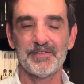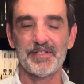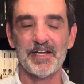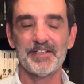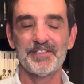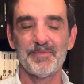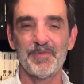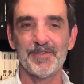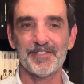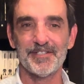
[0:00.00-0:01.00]
Not as
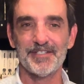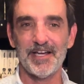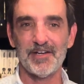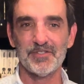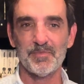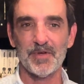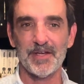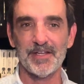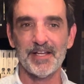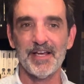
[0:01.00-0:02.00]
simple as it sounds,
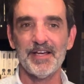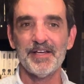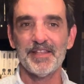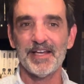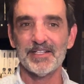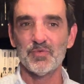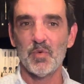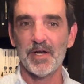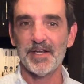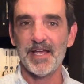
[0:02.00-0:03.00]
but that's
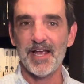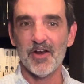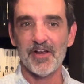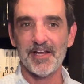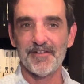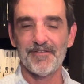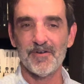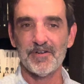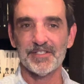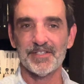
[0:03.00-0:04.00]
one area to
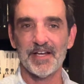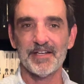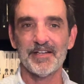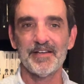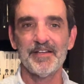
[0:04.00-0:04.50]
focus on.